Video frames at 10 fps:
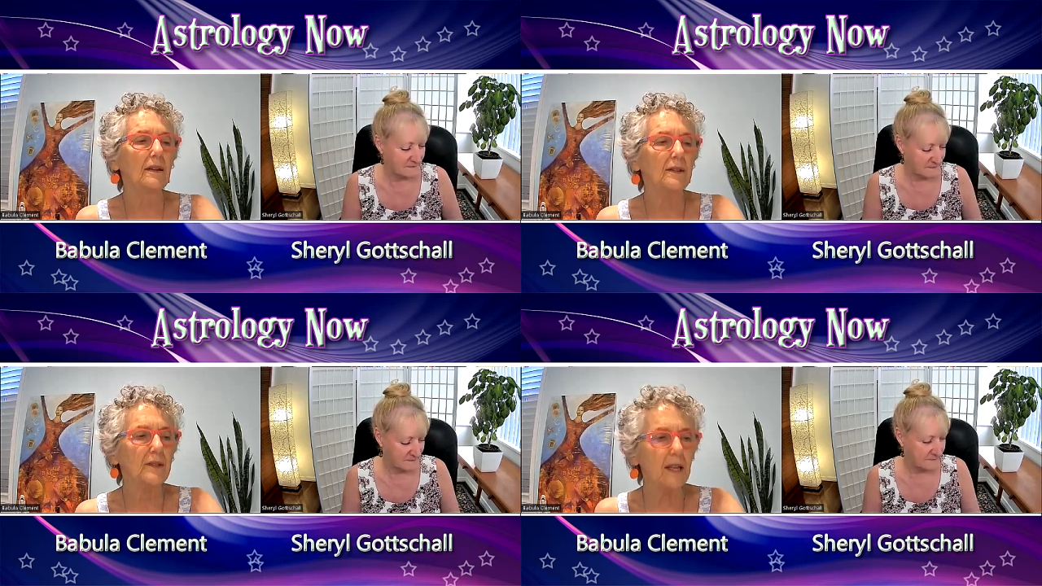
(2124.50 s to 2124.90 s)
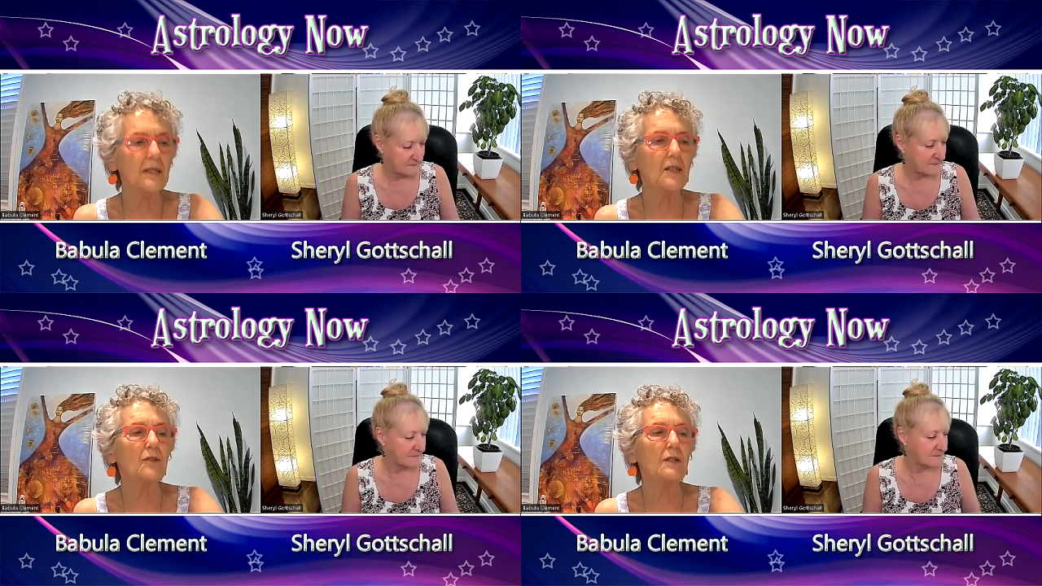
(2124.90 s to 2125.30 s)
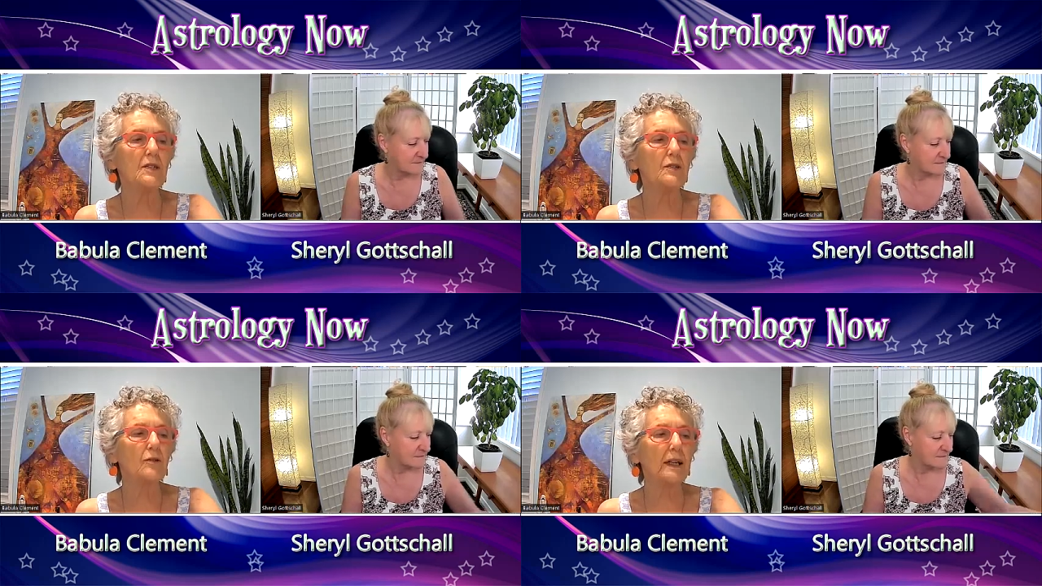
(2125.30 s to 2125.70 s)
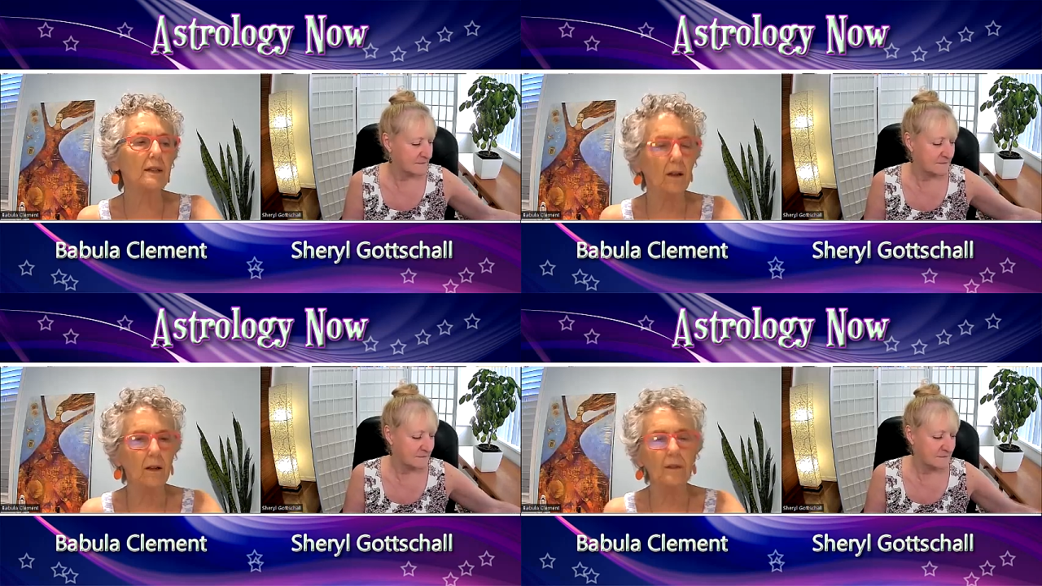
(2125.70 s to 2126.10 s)
Speaker 1: stationary
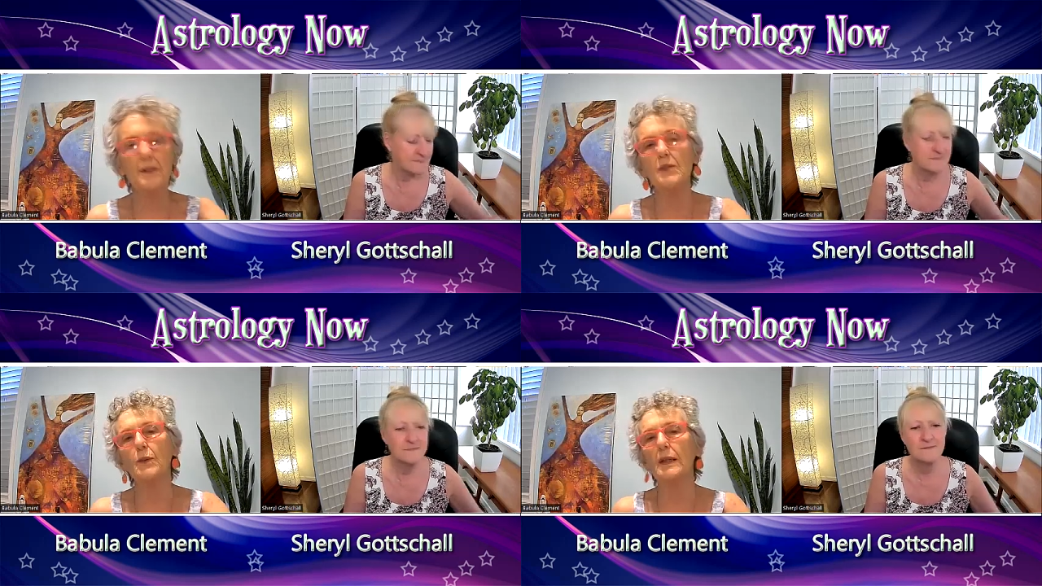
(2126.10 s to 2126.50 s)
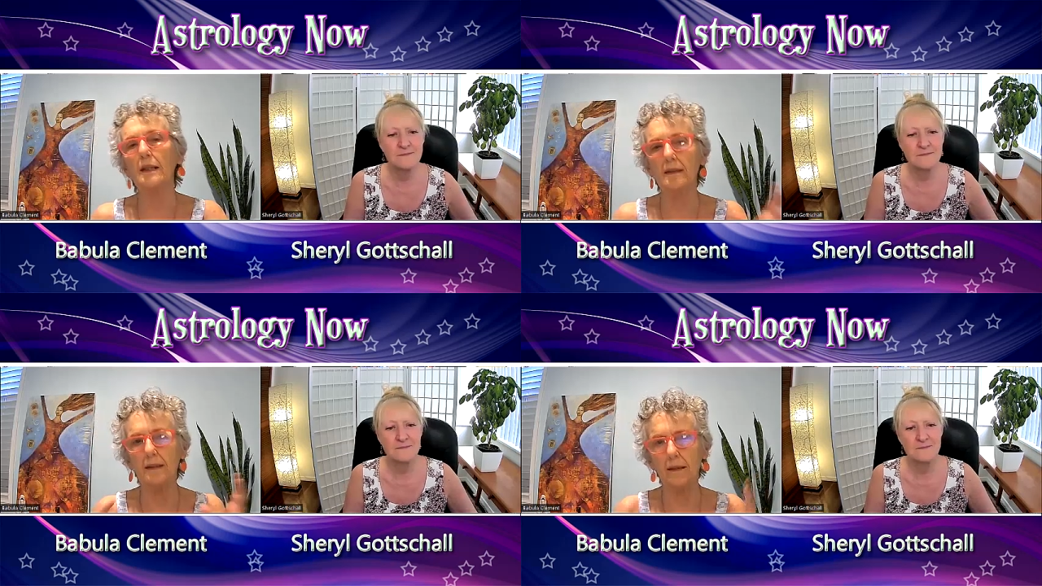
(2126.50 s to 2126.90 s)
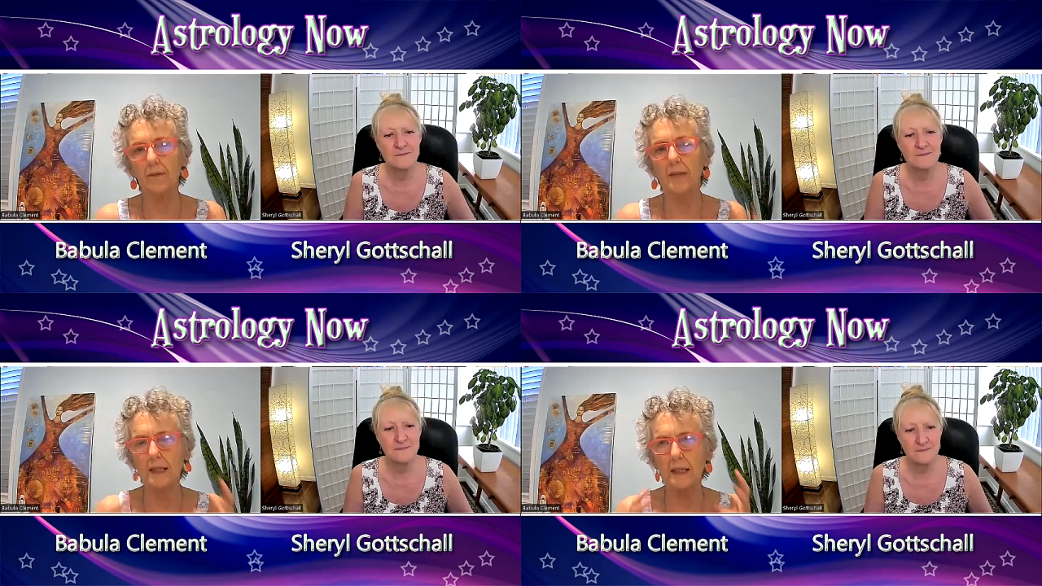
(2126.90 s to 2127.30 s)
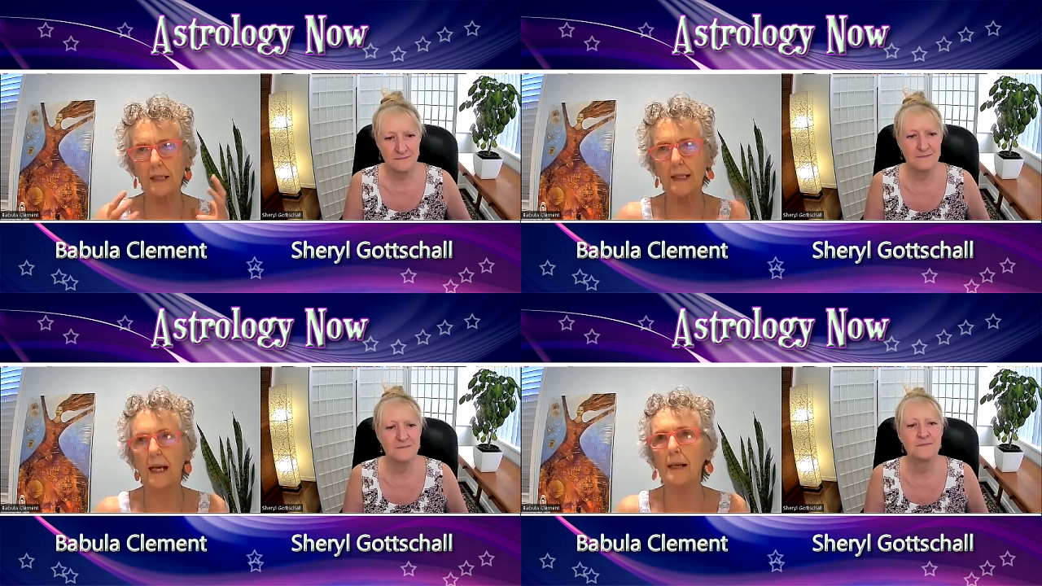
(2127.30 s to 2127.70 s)
direct on the twenty-seventh is the
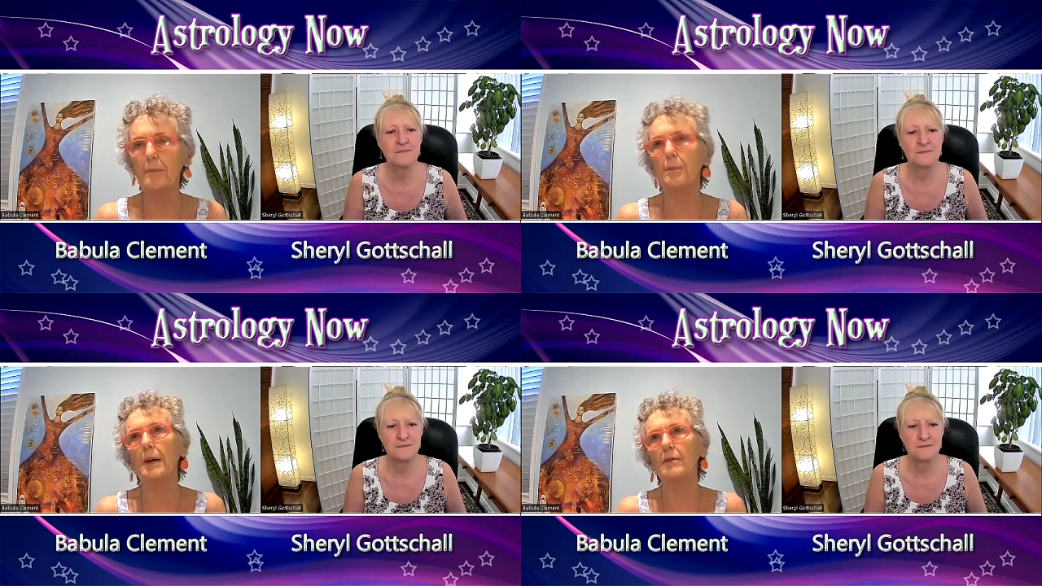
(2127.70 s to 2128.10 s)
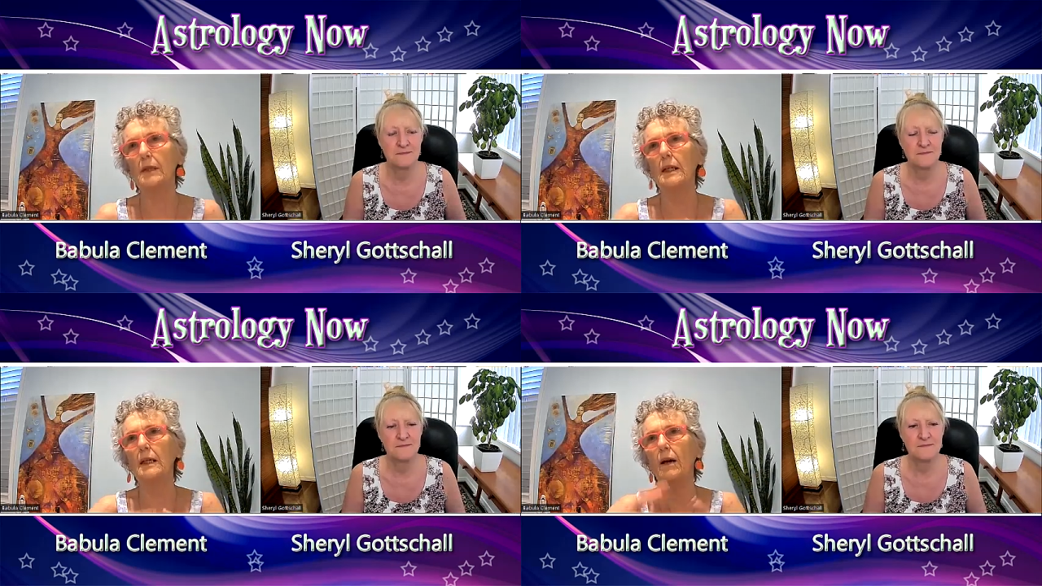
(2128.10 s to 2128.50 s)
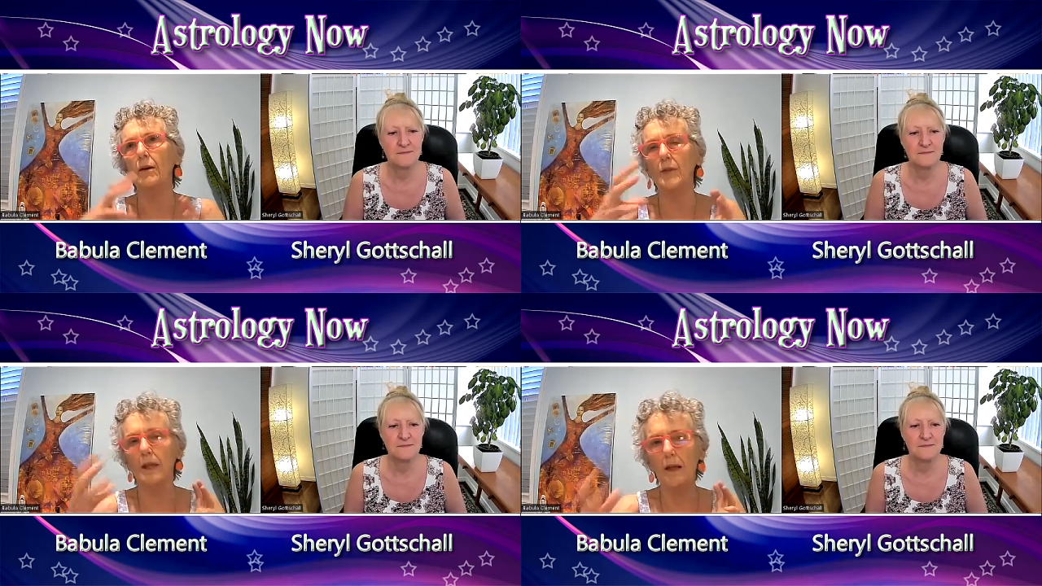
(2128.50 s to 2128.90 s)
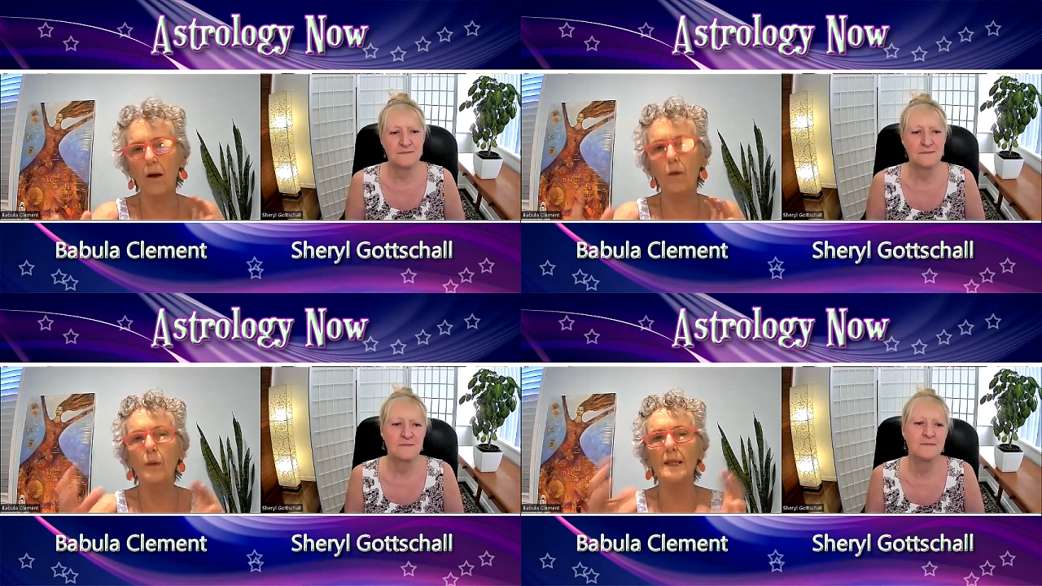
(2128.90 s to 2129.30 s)
date, but really over that
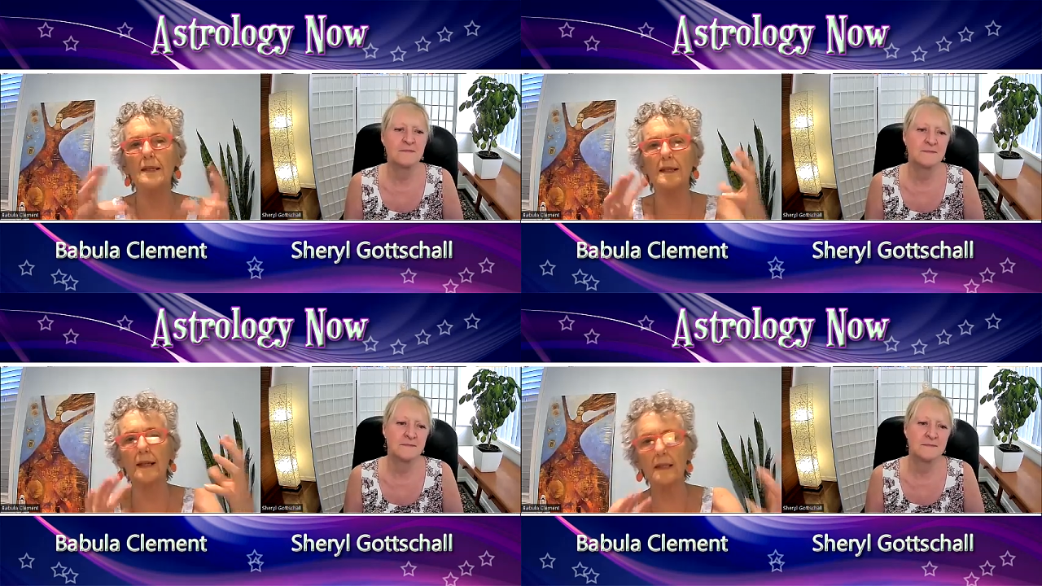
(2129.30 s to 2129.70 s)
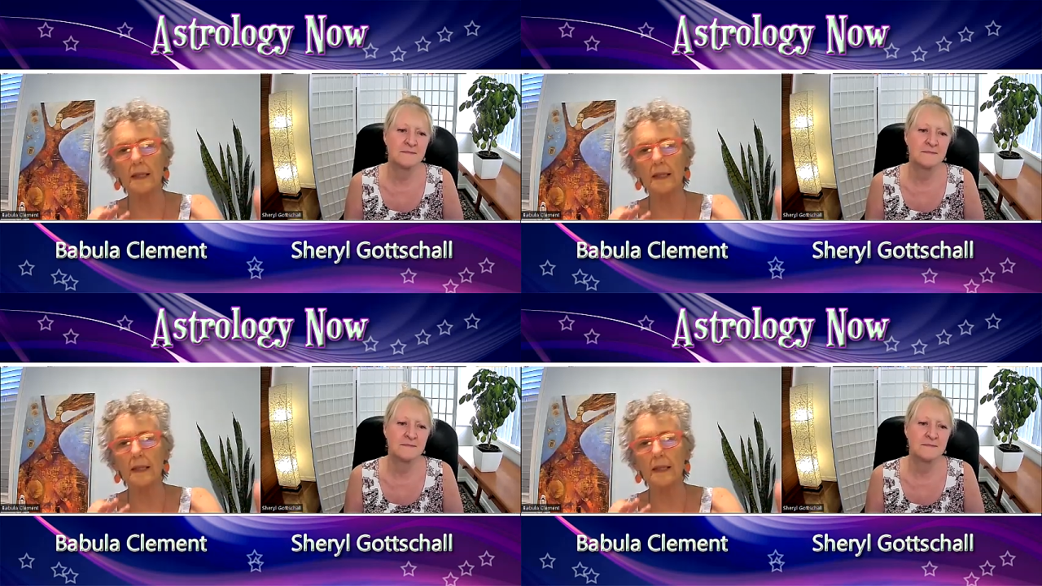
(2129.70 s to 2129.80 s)
whole week, the days